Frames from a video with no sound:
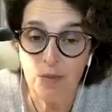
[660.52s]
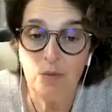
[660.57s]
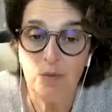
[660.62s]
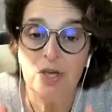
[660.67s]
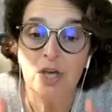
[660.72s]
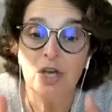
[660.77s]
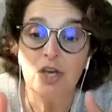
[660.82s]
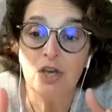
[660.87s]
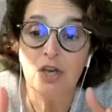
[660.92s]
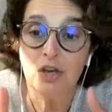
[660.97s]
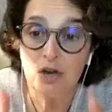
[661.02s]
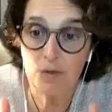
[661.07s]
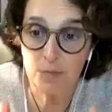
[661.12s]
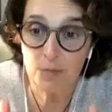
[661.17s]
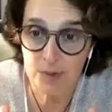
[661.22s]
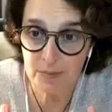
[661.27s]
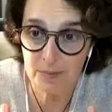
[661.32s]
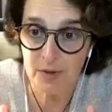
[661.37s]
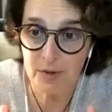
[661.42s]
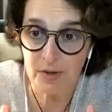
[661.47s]
that we can cure
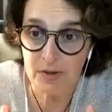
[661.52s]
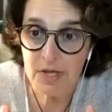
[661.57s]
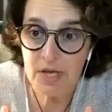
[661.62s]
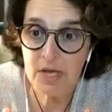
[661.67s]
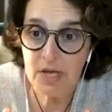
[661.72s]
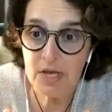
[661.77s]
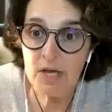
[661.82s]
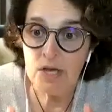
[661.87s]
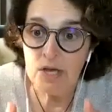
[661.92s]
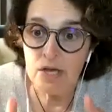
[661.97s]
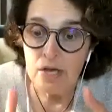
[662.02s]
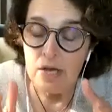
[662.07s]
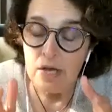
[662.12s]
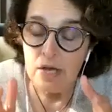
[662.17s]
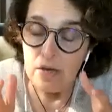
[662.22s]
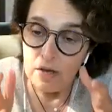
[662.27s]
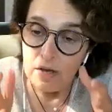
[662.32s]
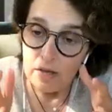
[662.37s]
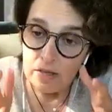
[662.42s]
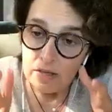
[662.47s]
people.
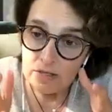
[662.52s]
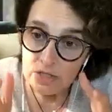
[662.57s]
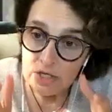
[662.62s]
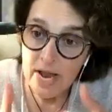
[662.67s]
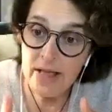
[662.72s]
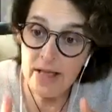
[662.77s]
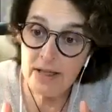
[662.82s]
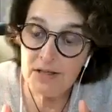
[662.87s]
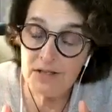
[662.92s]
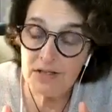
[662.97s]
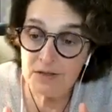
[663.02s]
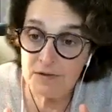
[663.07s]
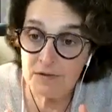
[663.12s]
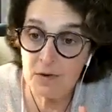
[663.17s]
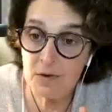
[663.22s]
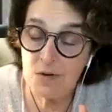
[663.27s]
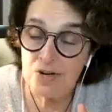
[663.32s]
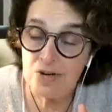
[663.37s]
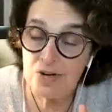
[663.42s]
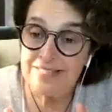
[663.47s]
The challenge, of
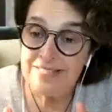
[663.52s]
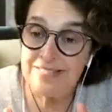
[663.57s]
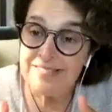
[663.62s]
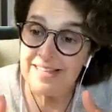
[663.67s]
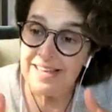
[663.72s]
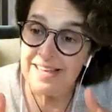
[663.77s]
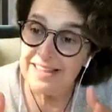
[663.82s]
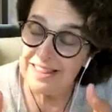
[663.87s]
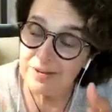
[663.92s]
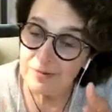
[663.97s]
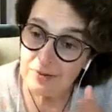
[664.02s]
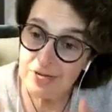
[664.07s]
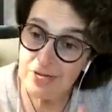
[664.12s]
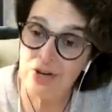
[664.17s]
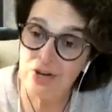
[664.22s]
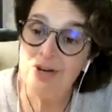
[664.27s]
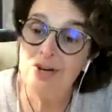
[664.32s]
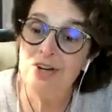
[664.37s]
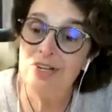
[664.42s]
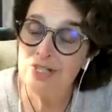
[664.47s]
course, is that the
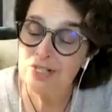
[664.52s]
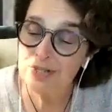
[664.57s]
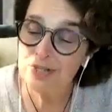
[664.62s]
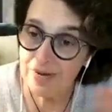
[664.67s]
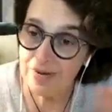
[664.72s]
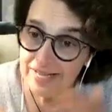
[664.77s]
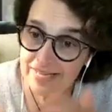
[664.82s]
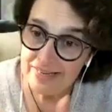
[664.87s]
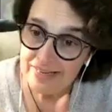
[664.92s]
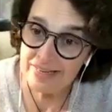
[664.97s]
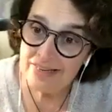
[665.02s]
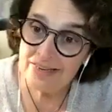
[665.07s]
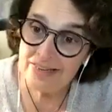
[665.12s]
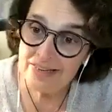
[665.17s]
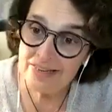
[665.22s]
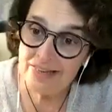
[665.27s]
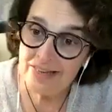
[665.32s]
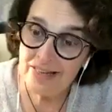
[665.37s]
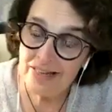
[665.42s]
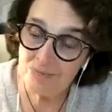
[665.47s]
recurrence rate,
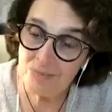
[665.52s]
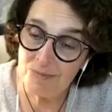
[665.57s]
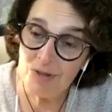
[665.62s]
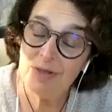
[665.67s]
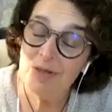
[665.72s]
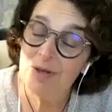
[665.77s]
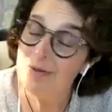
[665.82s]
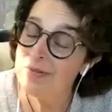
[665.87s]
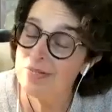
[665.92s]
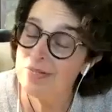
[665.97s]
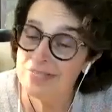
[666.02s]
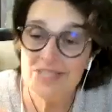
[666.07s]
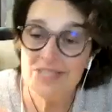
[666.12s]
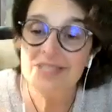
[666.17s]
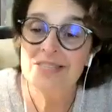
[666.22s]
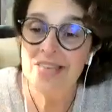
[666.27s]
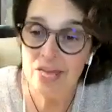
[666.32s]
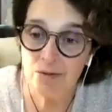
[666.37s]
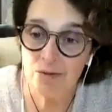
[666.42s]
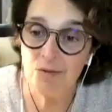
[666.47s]
that the
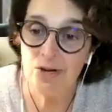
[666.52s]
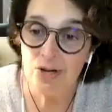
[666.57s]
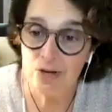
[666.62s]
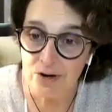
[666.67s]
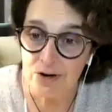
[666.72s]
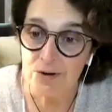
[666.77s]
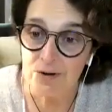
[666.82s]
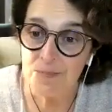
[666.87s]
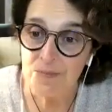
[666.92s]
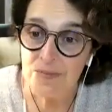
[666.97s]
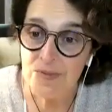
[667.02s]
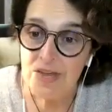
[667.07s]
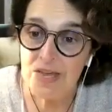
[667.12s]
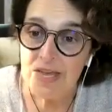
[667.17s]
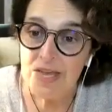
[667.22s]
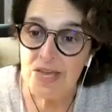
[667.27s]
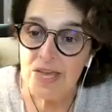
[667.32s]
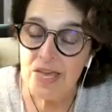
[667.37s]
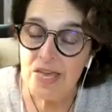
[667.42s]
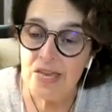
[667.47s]
disease can recur.
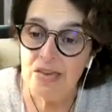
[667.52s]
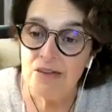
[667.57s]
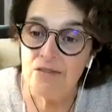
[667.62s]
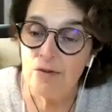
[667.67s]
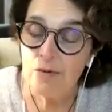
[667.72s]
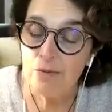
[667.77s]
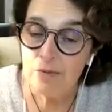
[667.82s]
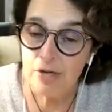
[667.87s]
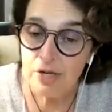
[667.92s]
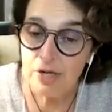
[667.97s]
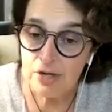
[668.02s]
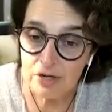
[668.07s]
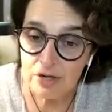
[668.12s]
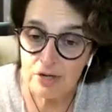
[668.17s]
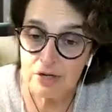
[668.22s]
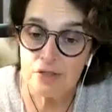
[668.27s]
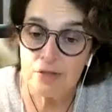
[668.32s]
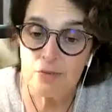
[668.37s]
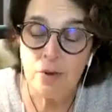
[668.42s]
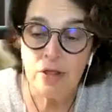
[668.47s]
And if it
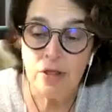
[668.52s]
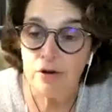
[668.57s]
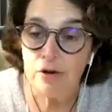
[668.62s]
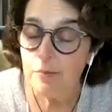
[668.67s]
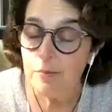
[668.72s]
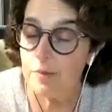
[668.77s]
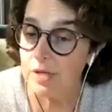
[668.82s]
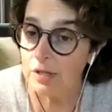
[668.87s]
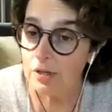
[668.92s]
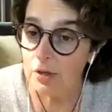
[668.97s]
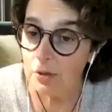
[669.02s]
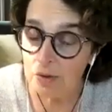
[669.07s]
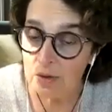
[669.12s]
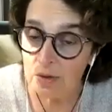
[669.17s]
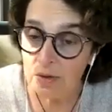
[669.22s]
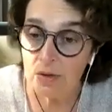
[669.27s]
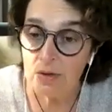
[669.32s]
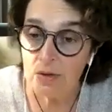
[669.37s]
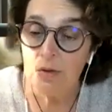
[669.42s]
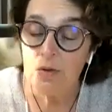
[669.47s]
recurs, whether it be
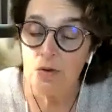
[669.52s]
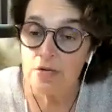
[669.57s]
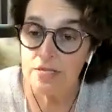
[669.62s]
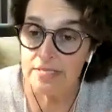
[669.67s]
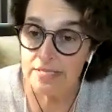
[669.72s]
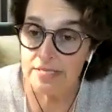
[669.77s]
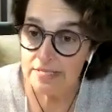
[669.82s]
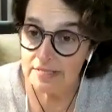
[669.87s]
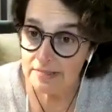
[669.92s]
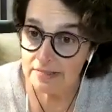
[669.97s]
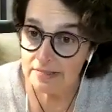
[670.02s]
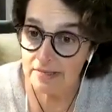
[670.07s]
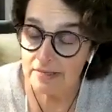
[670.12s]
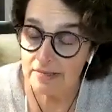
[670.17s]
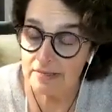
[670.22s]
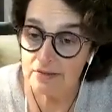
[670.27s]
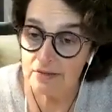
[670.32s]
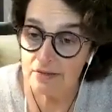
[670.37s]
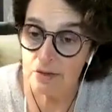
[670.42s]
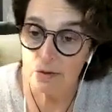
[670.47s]
local or
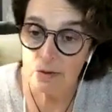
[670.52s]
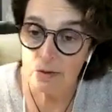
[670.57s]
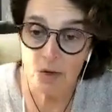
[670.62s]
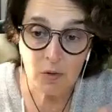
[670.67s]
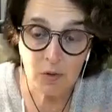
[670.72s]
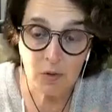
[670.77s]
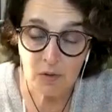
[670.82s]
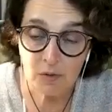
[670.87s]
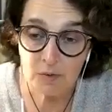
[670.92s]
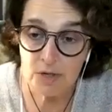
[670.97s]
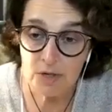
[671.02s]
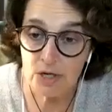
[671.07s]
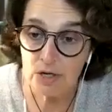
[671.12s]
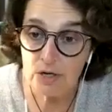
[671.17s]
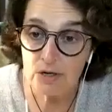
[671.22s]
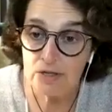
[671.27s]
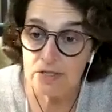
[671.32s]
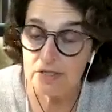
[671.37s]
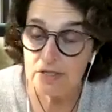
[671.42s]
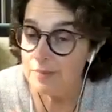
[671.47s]
distant, so local
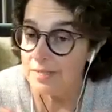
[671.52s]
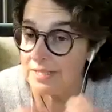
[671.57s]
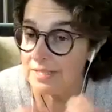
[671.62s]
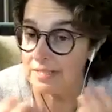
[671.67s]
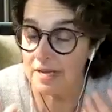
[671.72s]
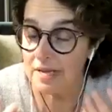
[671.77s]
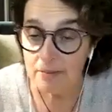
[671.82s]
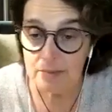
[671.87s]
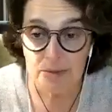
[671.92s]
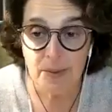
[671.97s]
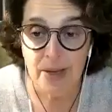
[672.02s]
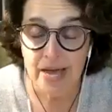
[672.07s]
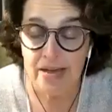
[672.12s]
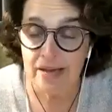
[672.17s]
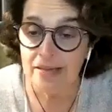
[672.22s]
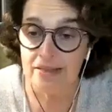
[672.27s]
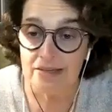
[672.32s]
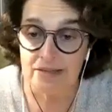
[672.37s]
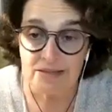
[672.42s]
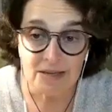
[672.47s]
recurrence means it comes
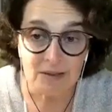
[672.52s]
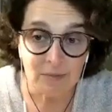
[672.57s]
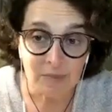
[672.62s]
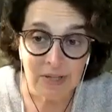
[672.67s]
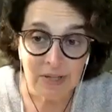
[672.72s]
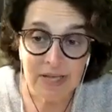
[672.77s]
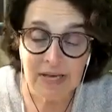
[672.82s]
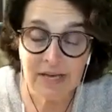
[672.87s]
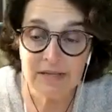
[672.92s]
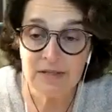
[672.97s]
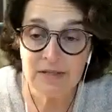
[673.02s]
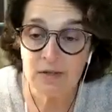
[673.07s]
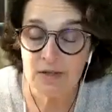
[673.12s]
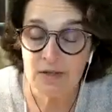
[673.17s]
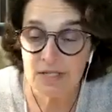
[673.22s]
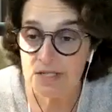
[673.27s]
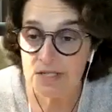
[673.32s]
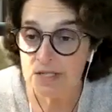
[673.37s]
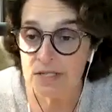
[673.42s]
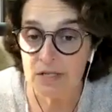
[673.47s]
back in the same place, or a
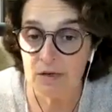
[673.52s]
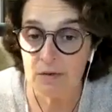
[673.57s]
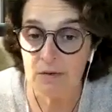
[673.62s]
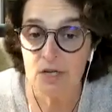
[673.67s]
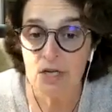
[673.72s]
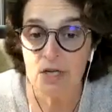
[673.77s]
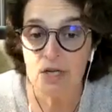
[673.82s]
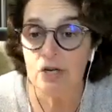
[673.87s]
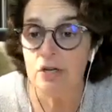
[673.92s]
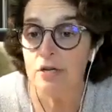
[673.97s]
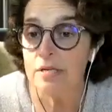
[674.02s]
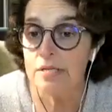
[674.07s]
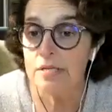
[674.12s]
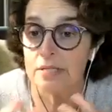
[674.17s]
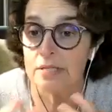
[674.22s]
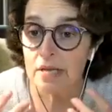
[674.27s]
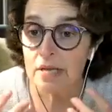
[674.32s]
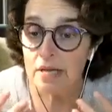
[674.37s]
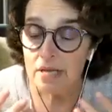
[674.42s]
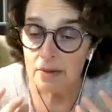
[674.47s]
distant
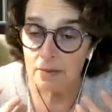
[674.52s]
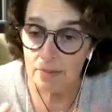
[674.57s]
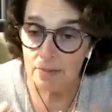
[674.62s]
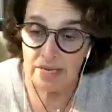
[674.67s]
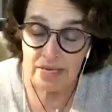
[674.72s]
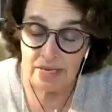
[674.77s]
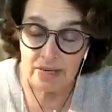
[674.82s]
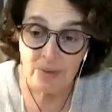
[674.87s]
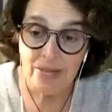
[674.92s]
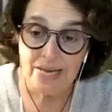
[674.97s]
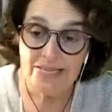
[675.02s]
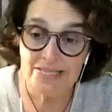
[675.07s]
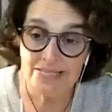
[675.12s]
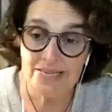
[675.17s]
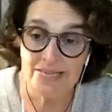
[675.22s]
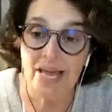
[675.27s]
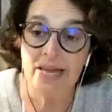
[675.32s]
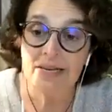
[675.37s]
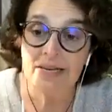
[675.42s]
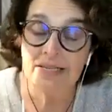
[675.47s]
recurrence, meaning
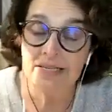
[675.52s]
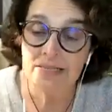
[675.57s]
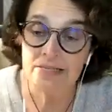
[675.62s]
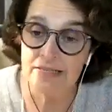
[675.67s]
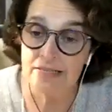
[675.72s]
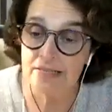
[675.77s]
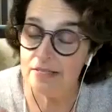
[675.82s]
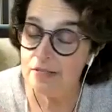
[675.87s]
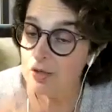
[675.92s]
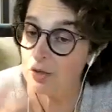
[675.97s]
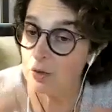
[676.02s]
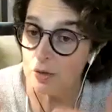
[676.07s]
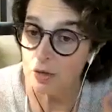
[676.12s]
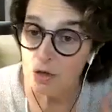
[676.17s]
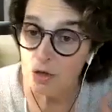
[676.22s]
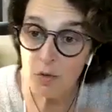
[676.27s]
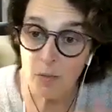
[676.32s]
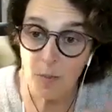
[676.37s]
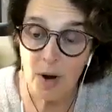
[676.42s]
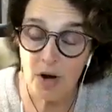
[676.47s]
metastatic disease to a
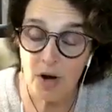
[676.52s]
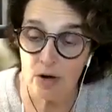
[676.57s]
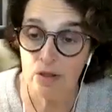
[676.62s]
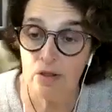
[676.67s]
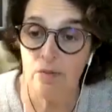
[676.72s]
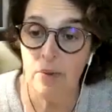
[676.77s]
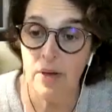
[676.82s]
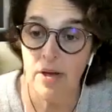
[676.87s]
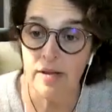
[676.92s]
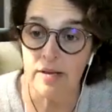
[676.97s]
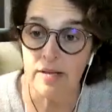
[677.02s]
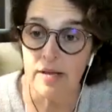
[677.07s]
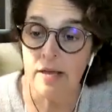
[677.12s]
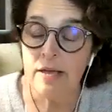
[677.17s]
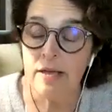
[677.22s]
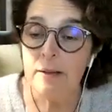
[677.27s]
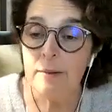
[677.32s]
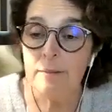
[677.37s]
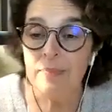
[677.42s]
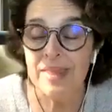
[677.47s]
new part of the body,
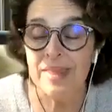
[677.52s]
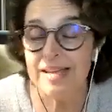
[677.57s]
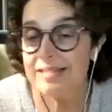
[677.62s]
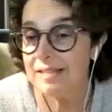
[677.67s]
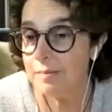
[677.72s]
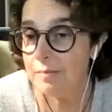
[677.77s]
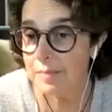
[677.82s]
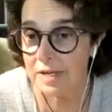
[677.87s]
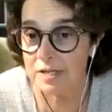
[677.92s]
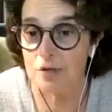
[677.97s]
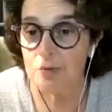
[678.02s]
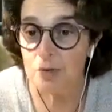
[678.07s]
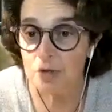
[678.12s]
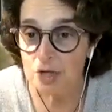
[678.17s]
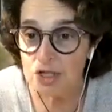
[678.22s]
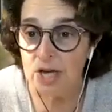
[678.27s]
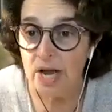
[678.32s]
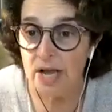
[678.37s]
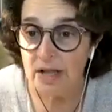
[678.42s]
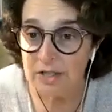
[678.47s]
that's a much more
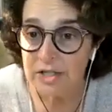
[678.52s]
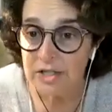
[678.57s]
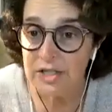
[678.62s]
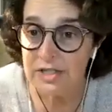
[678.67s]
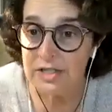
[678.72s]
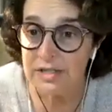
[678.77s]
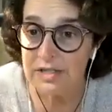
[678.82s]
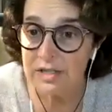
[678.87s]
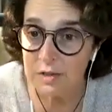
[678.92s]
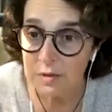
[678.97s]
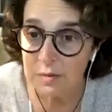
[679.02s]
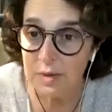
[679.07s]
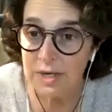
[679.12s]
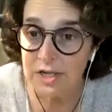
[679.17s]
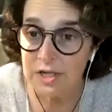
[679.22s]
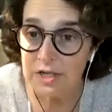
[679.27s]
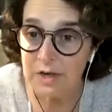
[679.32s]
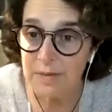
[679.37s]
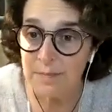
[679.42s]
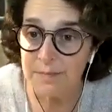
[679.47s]
challenging
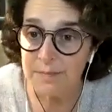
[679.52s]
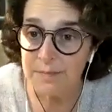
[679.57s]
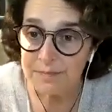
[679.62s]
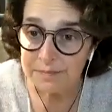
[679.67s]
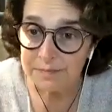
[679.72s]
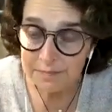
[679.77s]
situation.